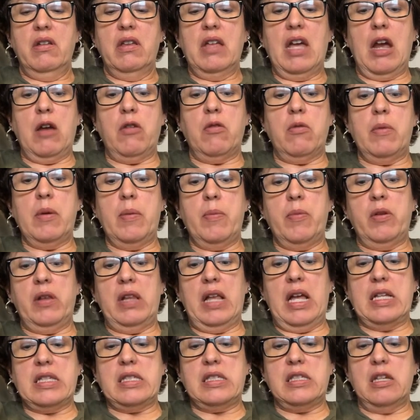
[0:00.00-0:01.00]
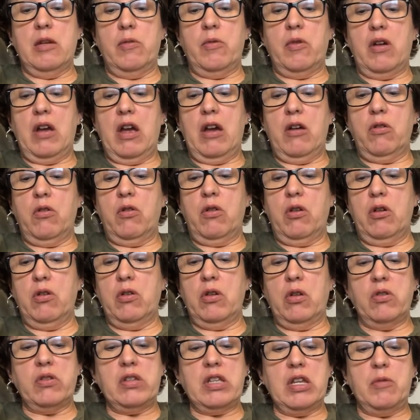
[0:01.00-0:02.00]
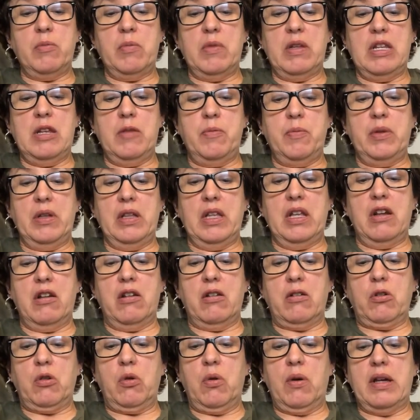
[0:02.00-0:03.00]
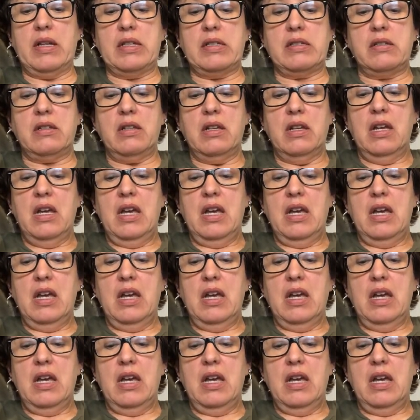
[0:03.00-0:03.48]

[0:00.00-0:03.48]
I remember last summer how Kronos had manipulated our quest.